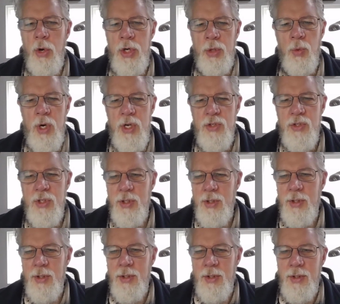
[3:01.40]
noting was
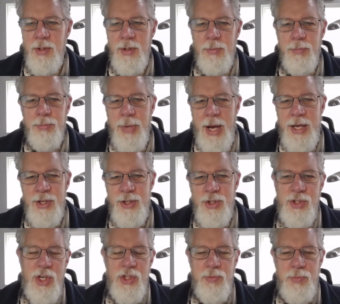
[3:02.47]

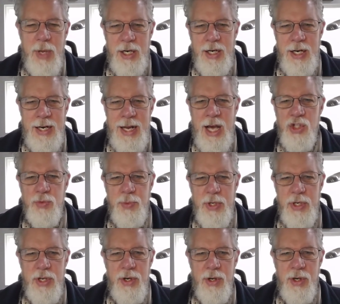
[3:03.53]
Biden just made an
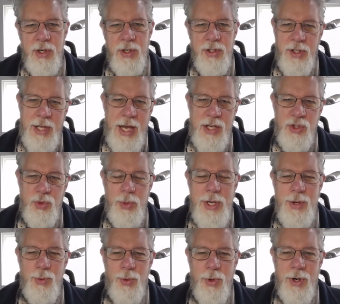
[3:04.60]
announcement here in the last
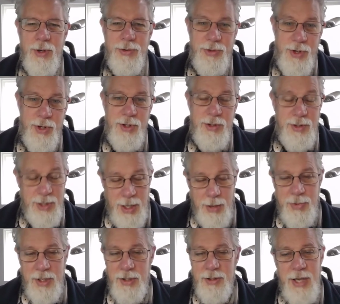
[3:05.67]
week where they're
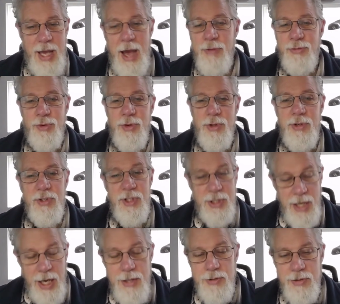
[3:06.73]
coming after
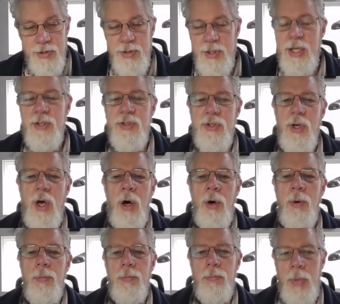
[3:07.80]
the guns. And
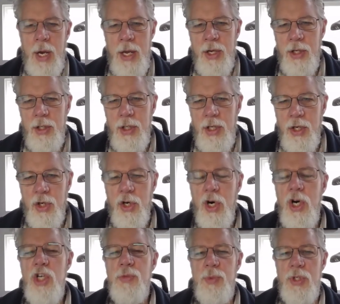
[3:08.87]
so my
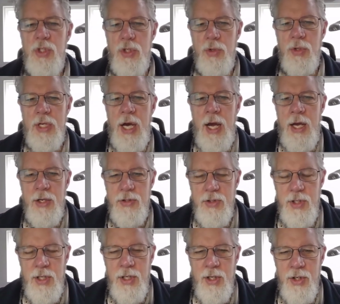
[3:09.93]
encouragement to you
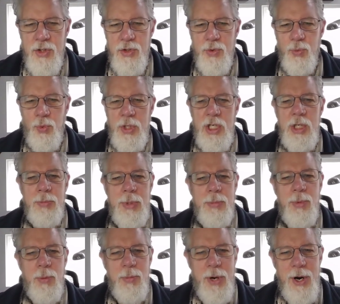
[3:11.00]
guys is we need to
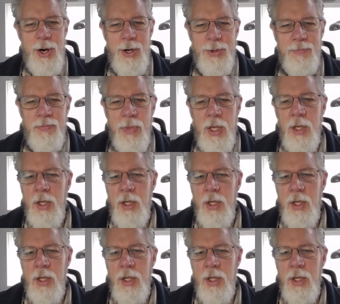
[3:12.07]
be prepared.